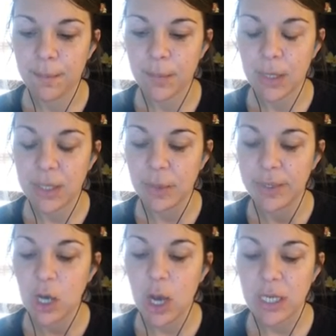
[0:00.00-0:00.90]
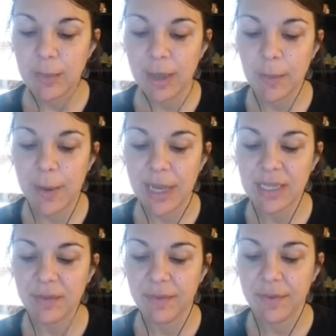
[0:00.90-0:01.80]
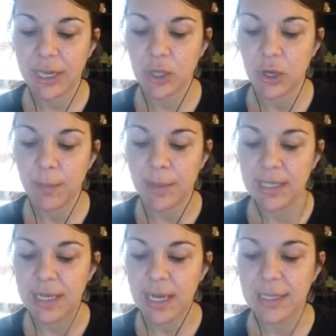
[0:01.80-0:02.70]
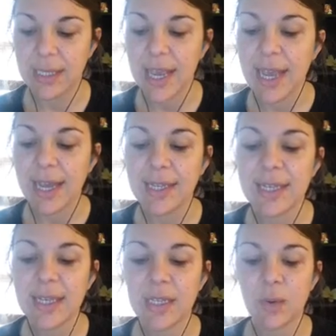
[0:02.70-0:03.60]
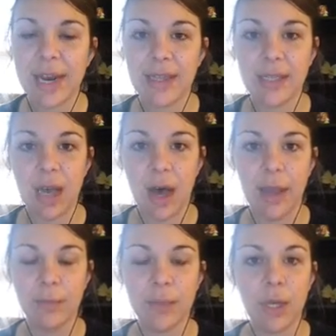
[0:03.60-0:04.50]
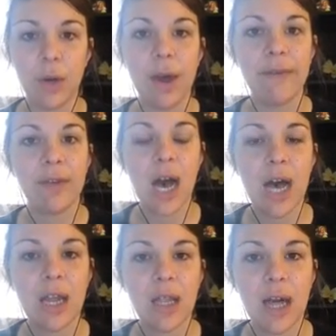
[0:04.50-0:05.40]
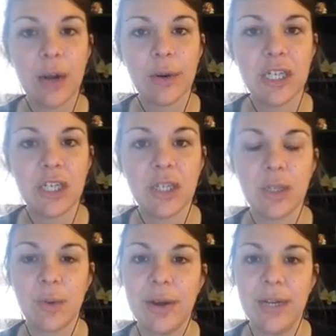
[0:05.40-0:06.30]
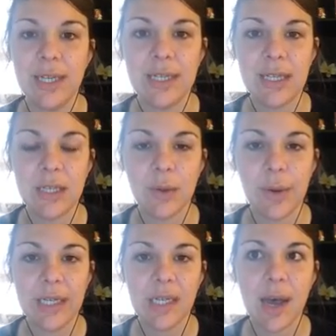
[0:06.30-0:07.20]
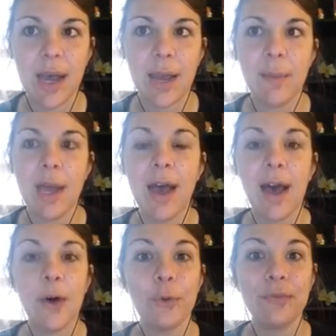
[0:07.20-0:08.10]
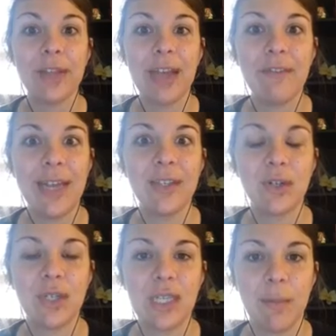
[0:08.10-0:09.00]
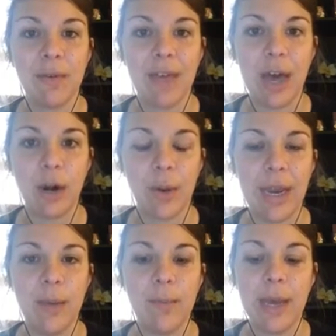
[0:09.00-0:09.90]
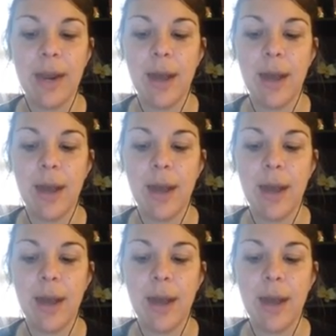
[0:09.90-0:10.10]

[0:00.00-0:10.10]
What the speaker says: So we talked about the positive effects on your business. Is this the right time? So I've gotten a lot of questions around, is this the right time? Hopefully I've answered some of that already, but